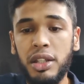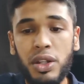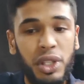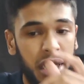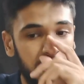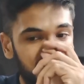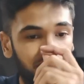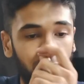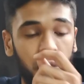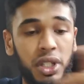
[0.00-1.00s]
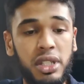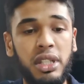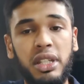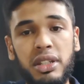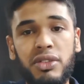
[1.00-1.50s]
So the reason for
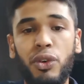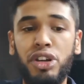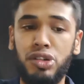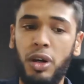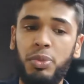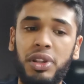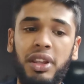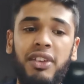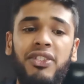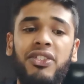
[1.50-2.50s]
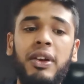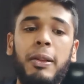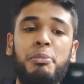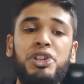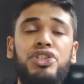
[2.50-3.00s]
this is, for example, if
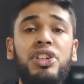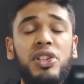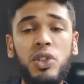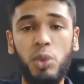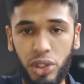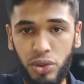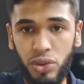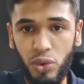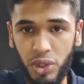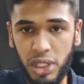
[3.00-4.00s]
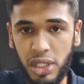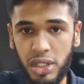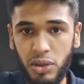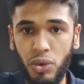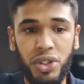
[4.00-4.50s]
machines were to do
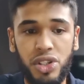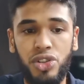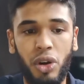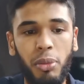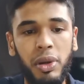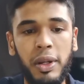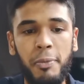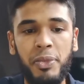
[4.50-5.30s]
this or this job,